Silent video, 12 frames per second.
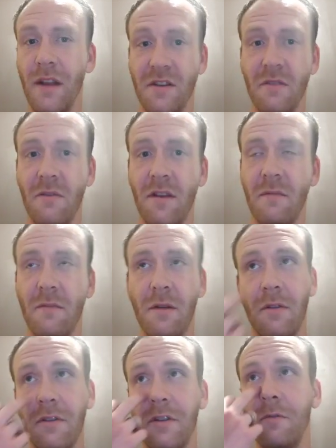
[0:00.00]
it, but I do think
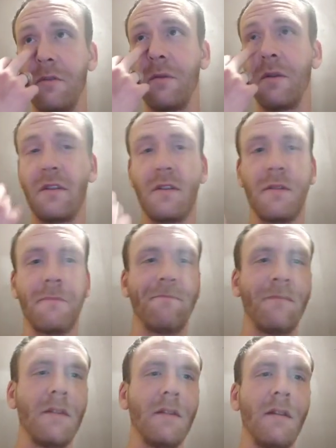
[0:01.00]
people do it.
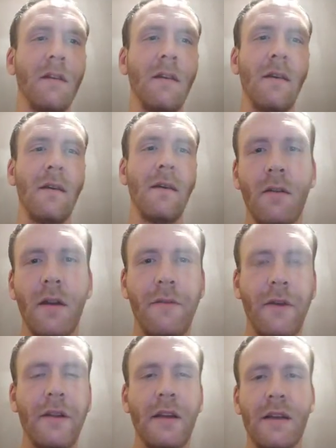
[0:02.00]
Right,
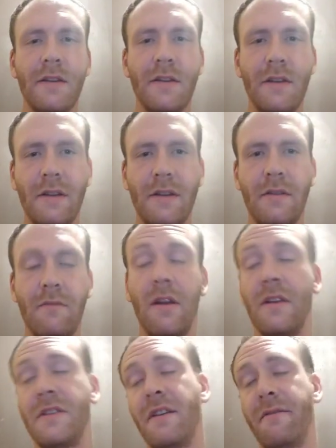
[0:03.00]
finally, guys, I
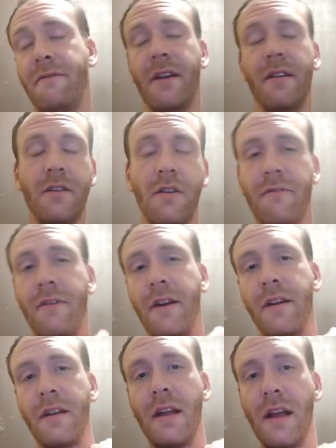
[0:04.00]
say finally, not
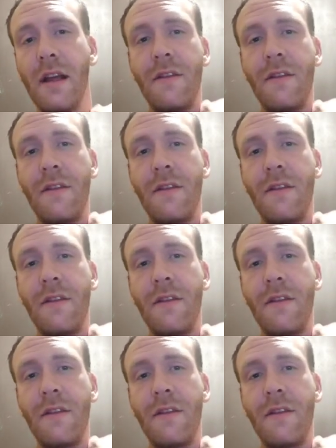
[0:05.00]
finally.